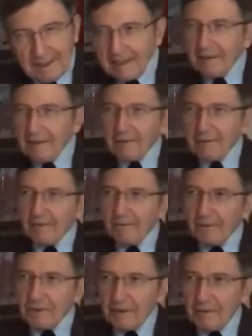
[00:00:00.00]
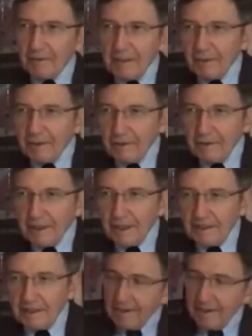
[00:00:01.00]
And that was the first time I ever heard
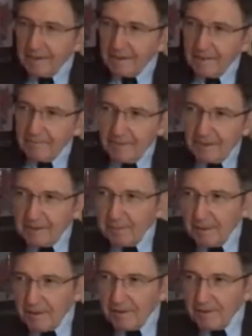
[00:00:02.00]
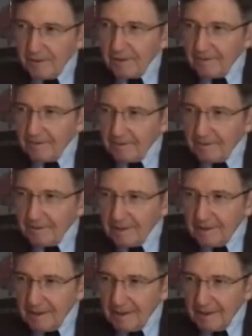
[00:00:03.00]
that. There's something special there.
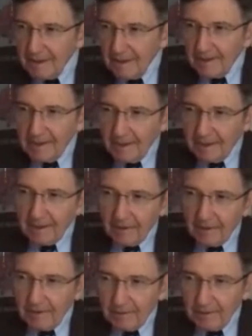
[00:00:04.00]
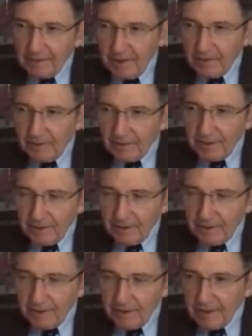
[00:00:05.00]
And then I was interested in
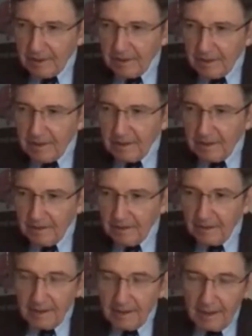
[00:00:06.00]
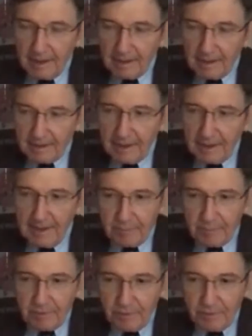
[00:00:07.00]
it, and then had the
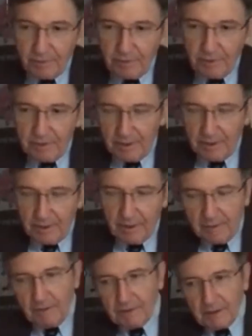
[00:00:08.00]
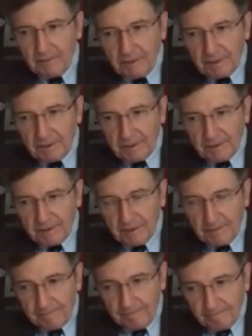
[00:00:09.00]
opportunity to be a visiting
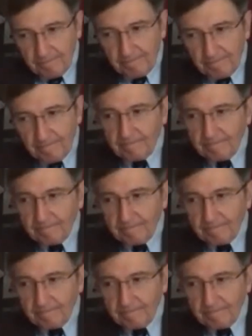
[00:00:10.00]
professor.